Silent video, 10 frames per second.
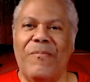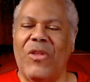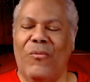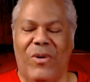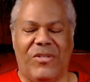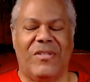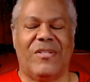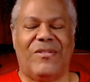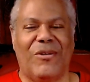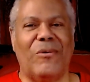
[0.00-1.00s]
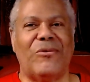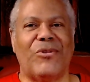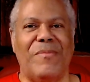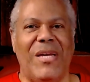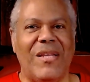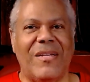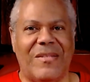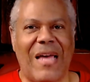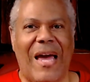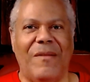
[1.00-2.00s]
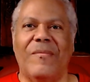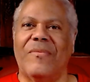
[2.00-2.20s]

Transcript: which is a social media site